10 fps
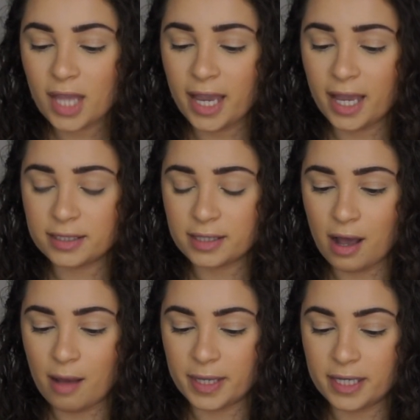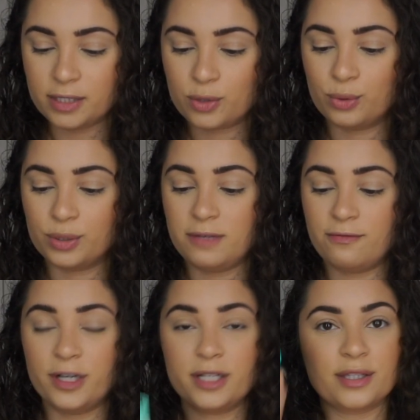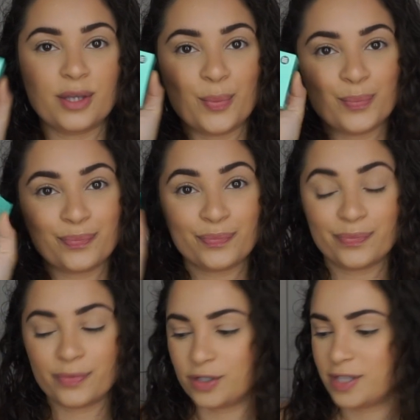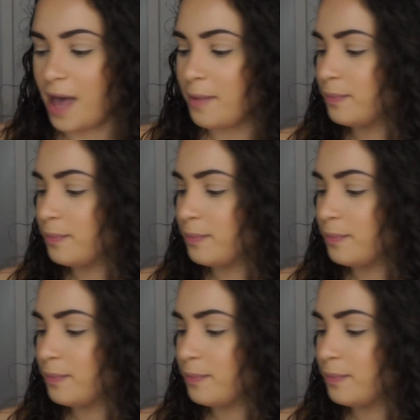and it is cruelty free, so there's that.